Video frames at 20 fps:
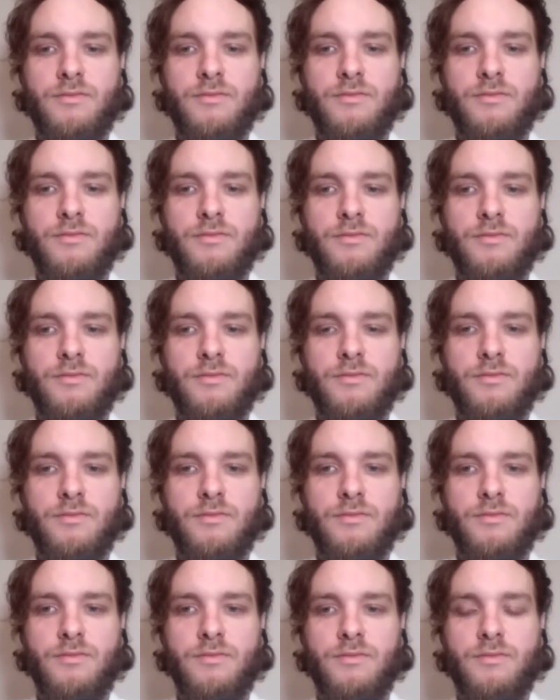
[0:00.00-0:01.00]

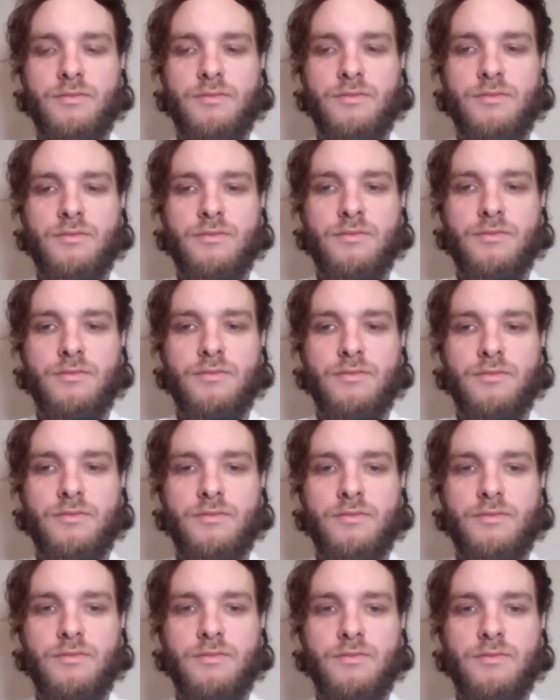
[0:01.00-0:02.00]

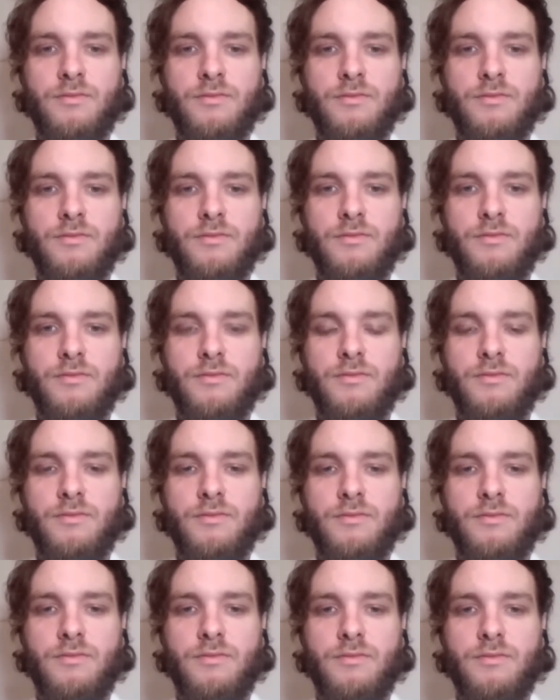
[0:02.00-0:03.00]

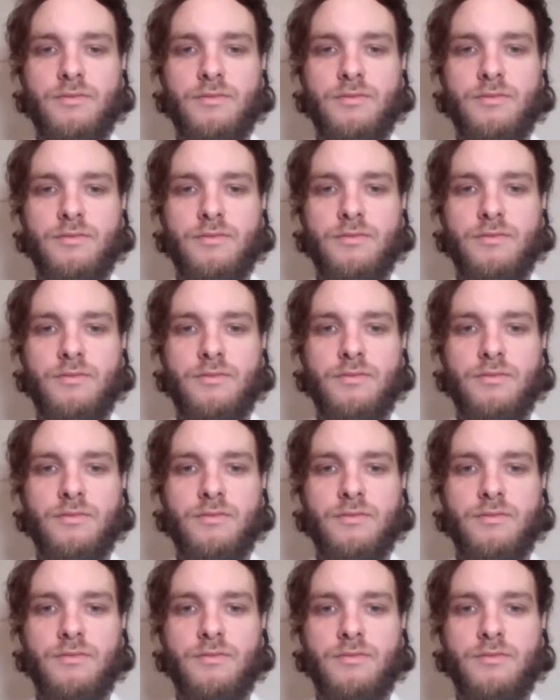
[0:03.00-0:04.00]

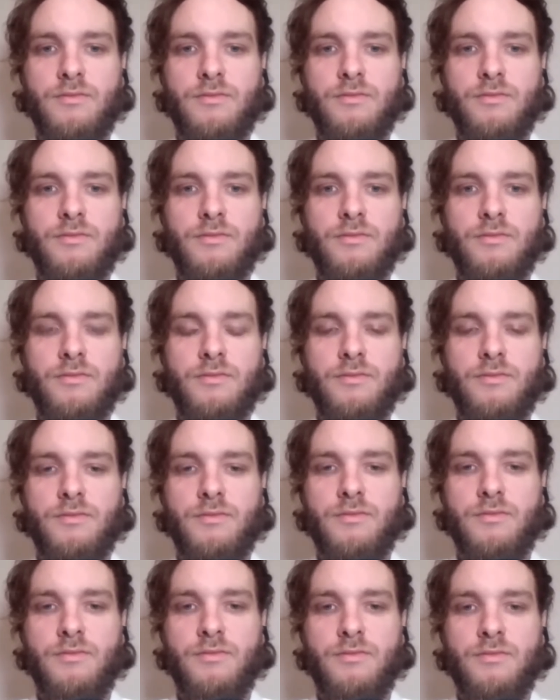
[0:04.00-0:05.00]

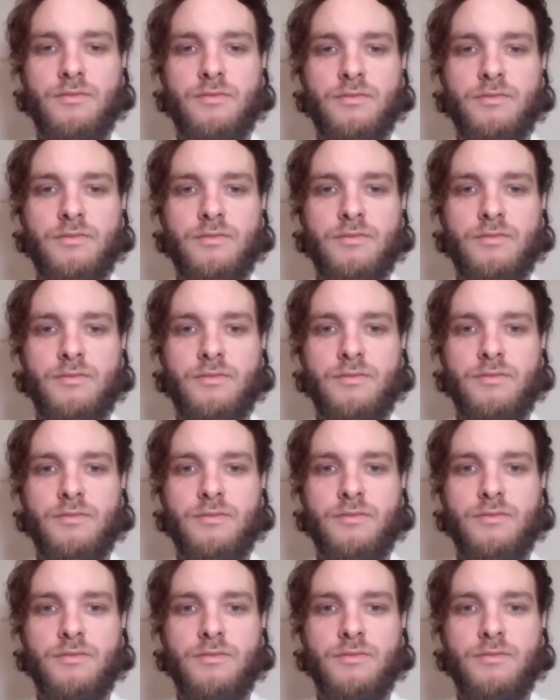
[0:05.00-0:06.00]

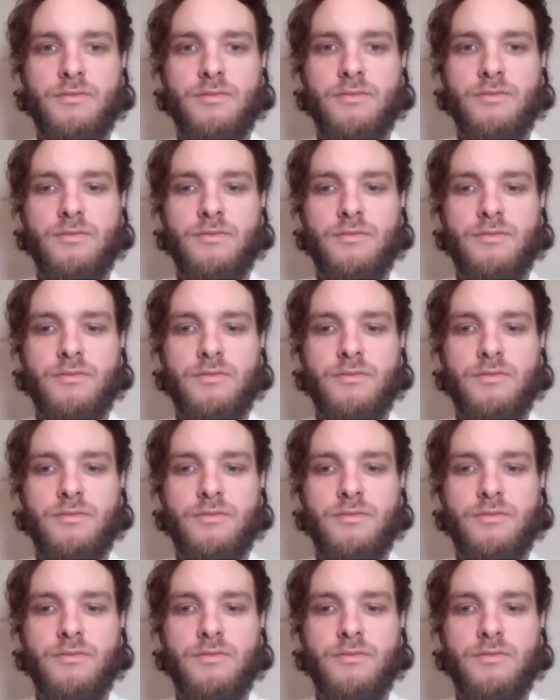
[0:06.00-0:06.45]
(silent)